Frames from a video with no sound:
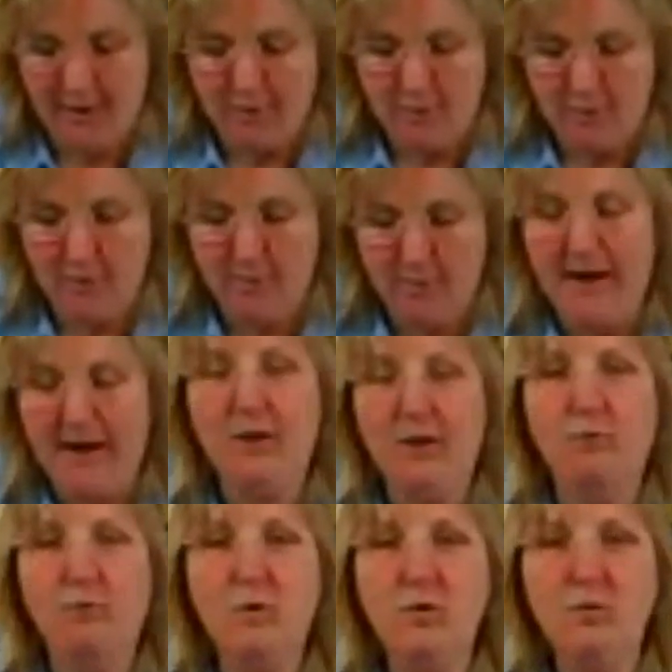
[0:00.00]
Rebecca
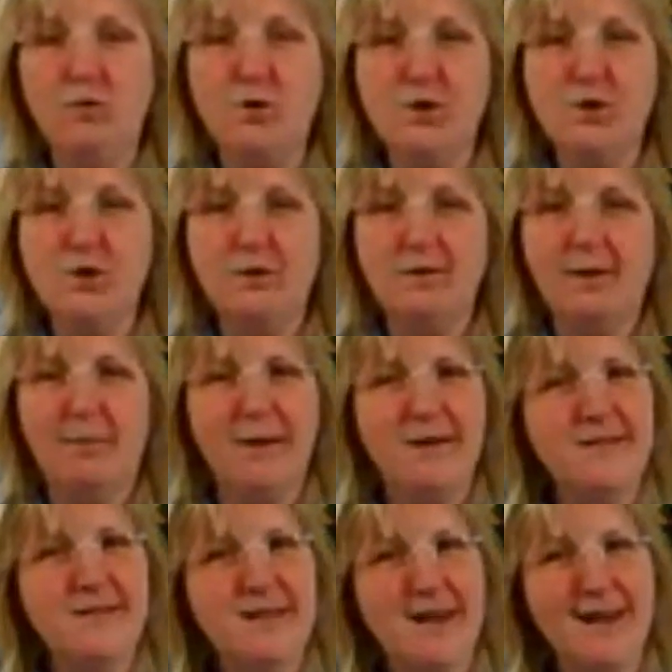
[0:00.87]
Roosh. Am
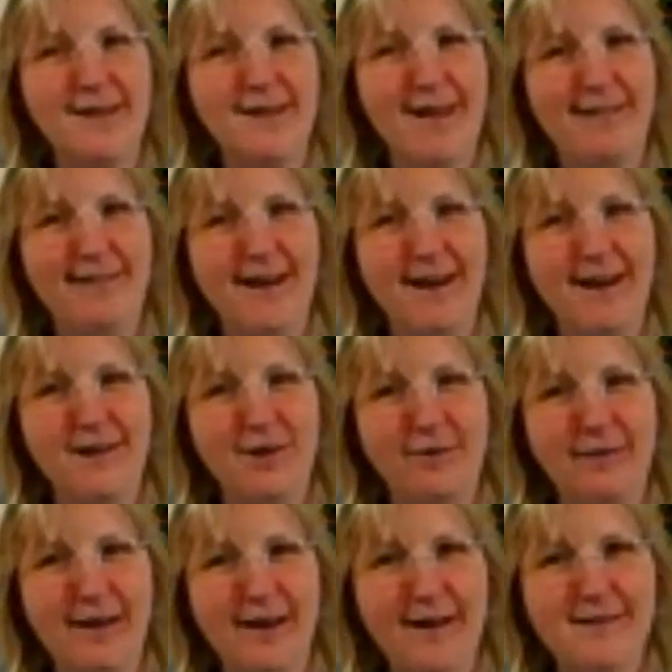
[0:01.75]
I saying that
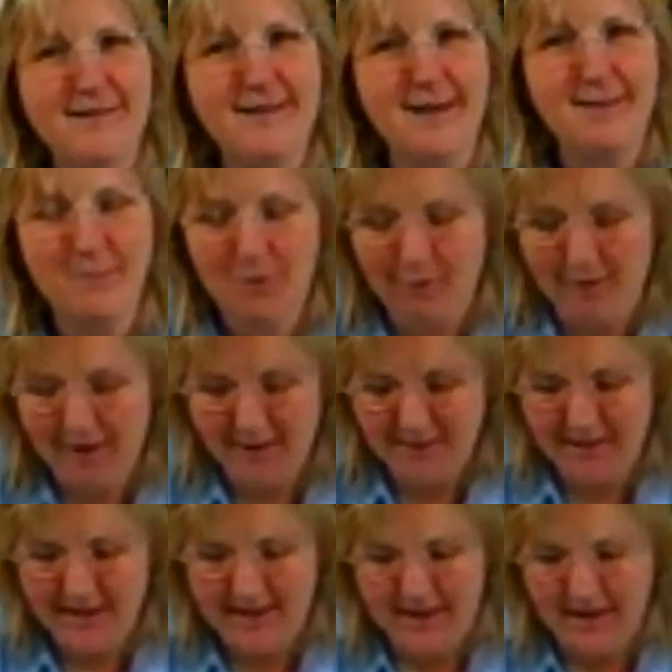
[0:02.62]
your last name
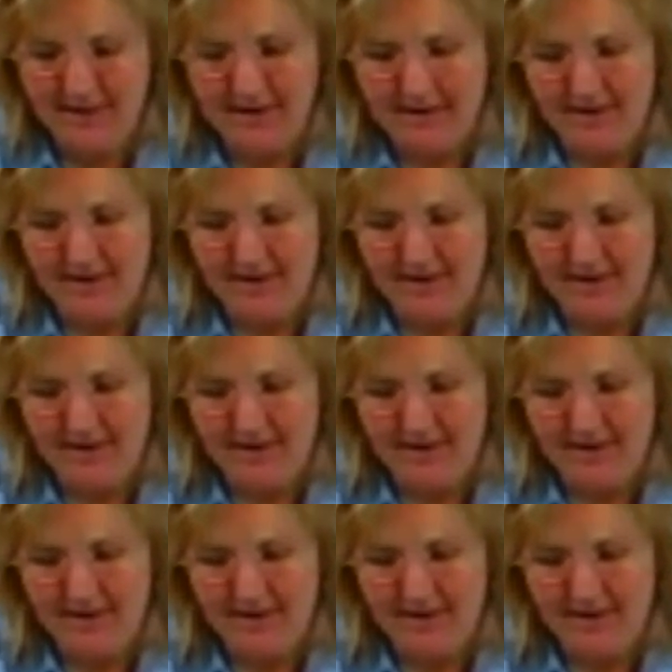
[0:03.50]
correctly?